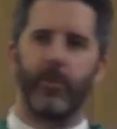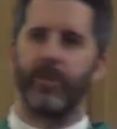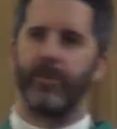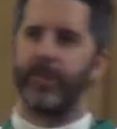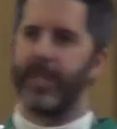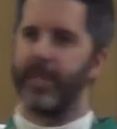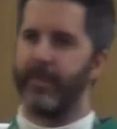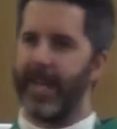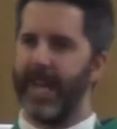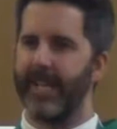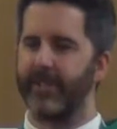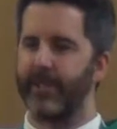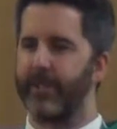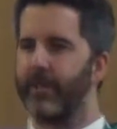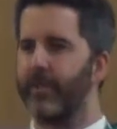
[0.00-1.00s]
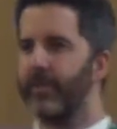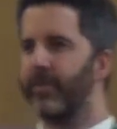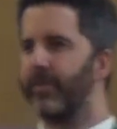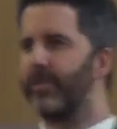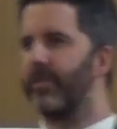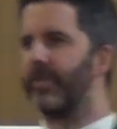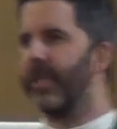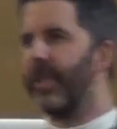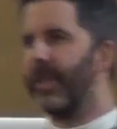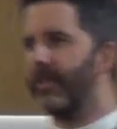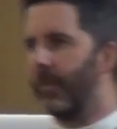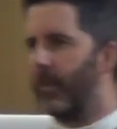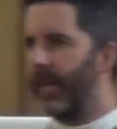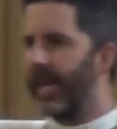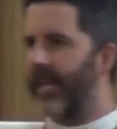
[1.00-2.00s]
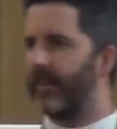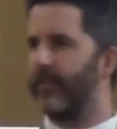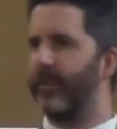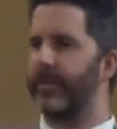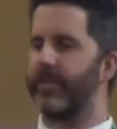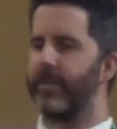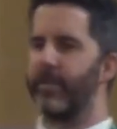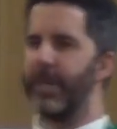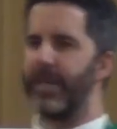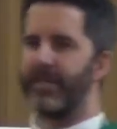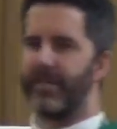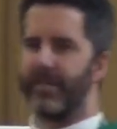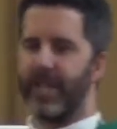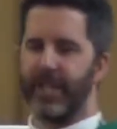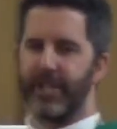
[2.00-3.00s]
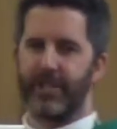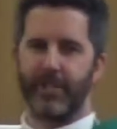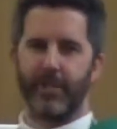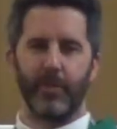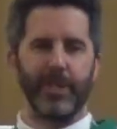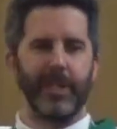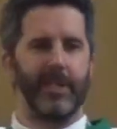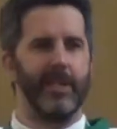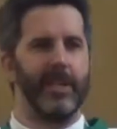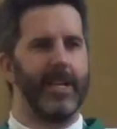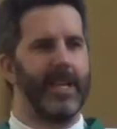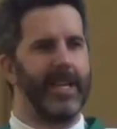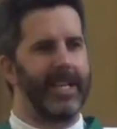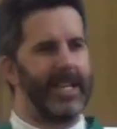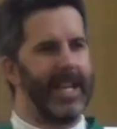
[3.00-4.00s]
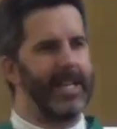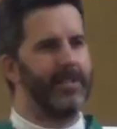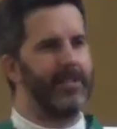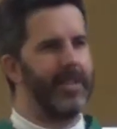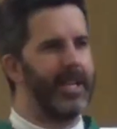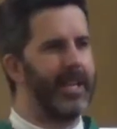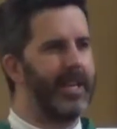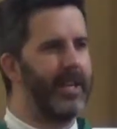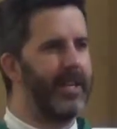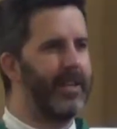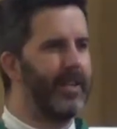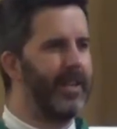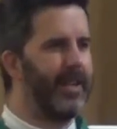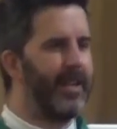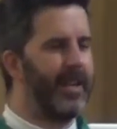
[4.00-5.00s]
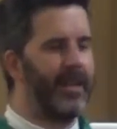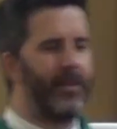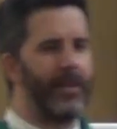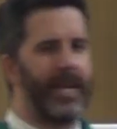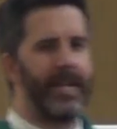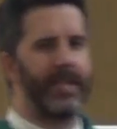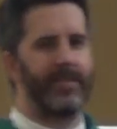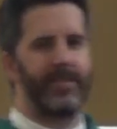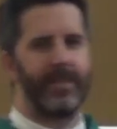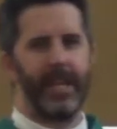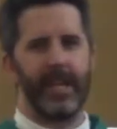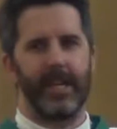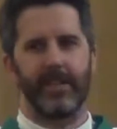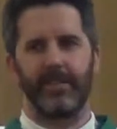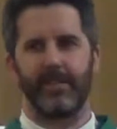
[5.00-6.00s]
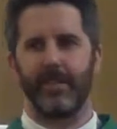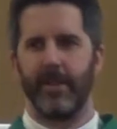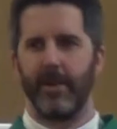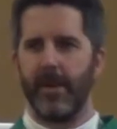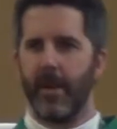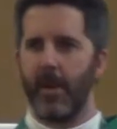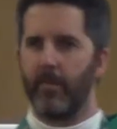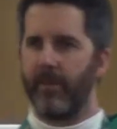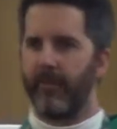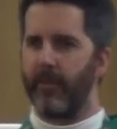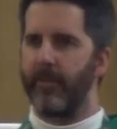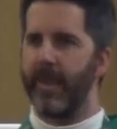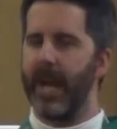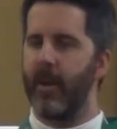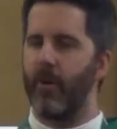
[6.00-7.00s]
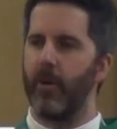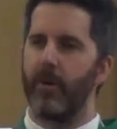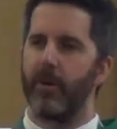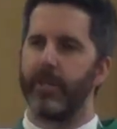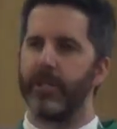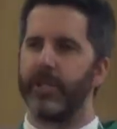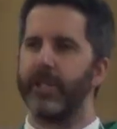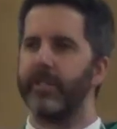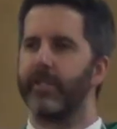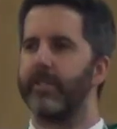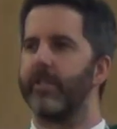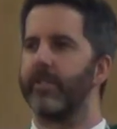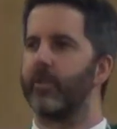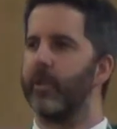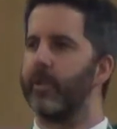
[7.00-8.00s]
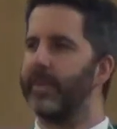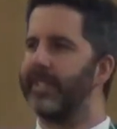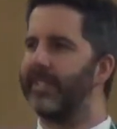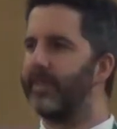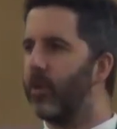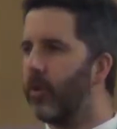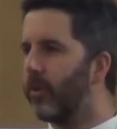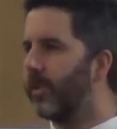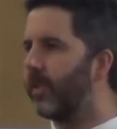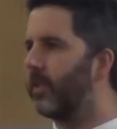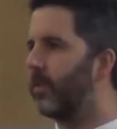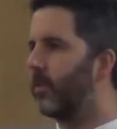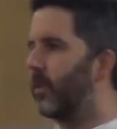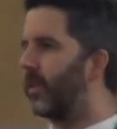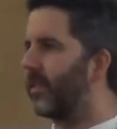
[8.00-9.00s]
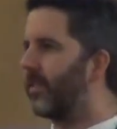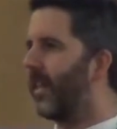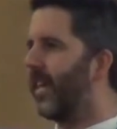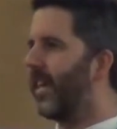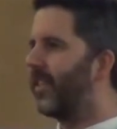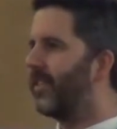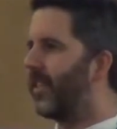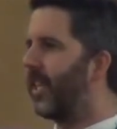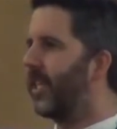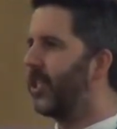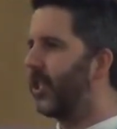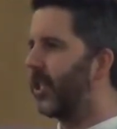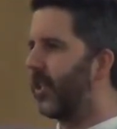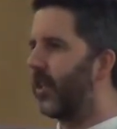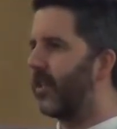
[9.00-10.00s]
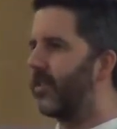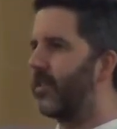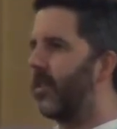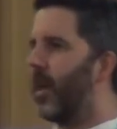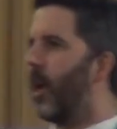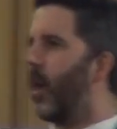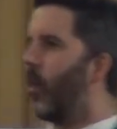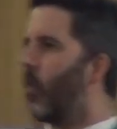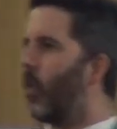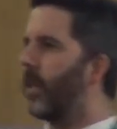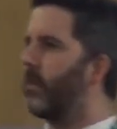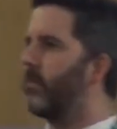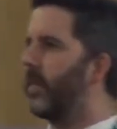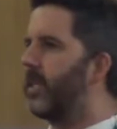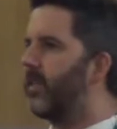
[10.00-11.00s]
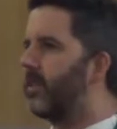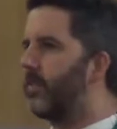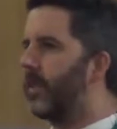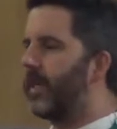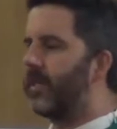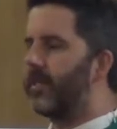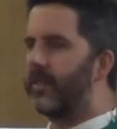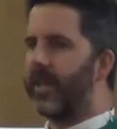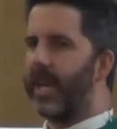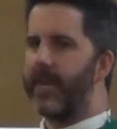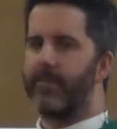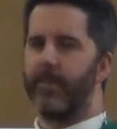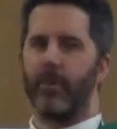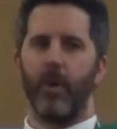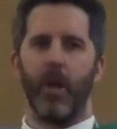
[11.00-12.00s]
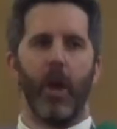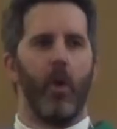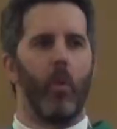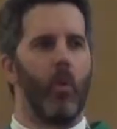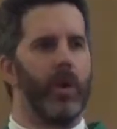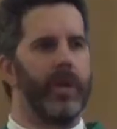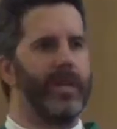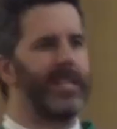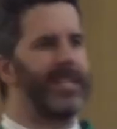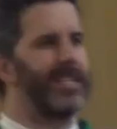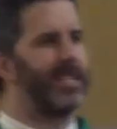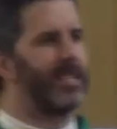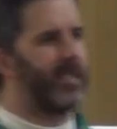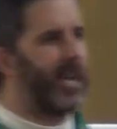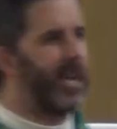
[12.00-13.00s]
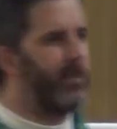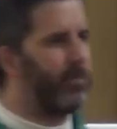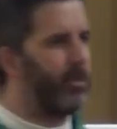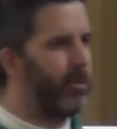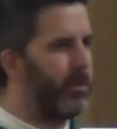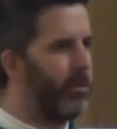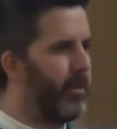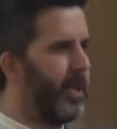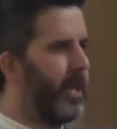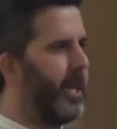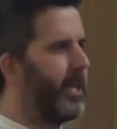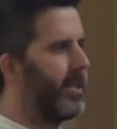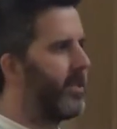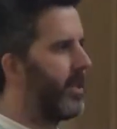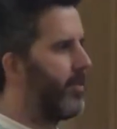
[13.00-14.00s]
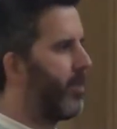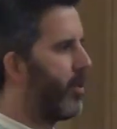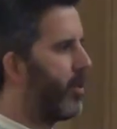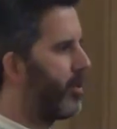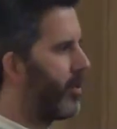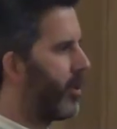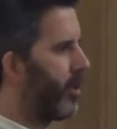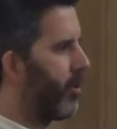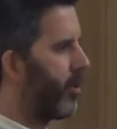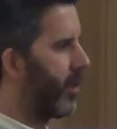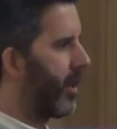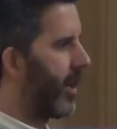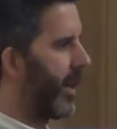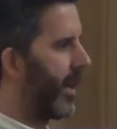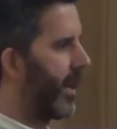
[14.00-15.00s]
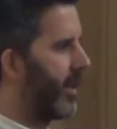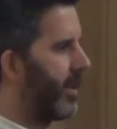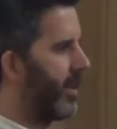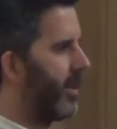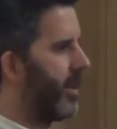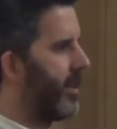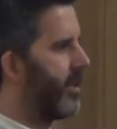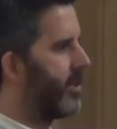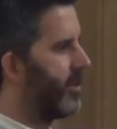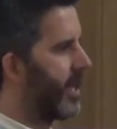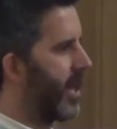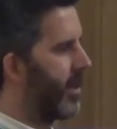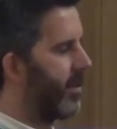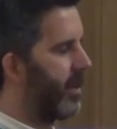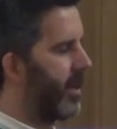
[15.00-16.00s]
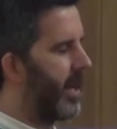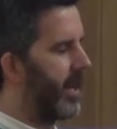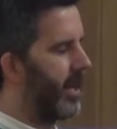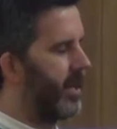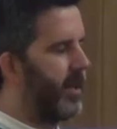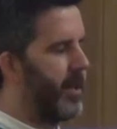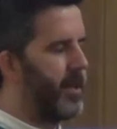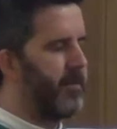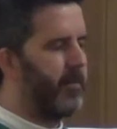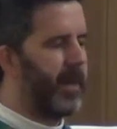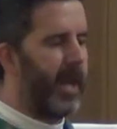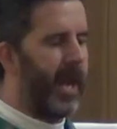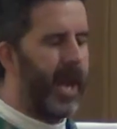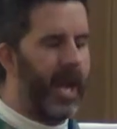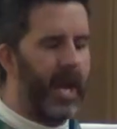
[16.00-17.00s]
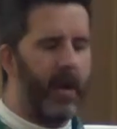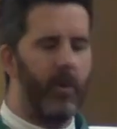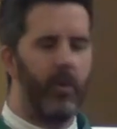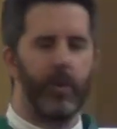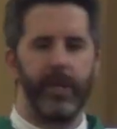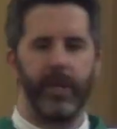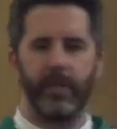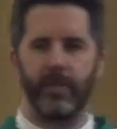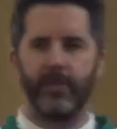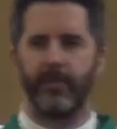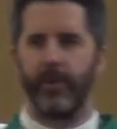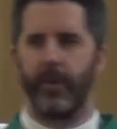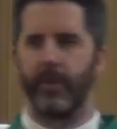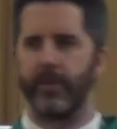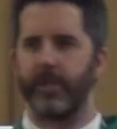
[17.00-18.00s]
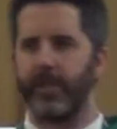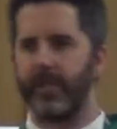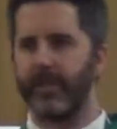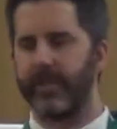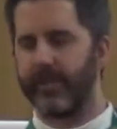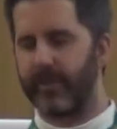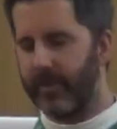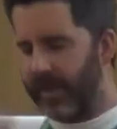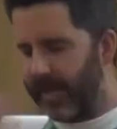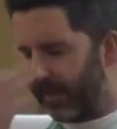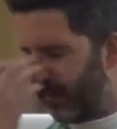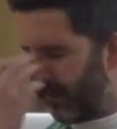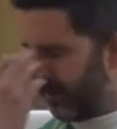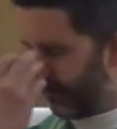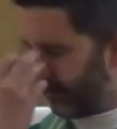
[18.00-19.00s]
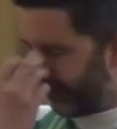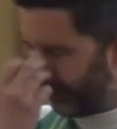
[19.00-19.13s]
It would have been the Beatitudes, but we had the Feast of the Presentation, so we didn't get to hear that text. But from now on, Jesus is going to be talking to us, teaching us what it means to be a disciple, what a disciple is supposed to look like, sound like, how we are to follow Jesus Christ.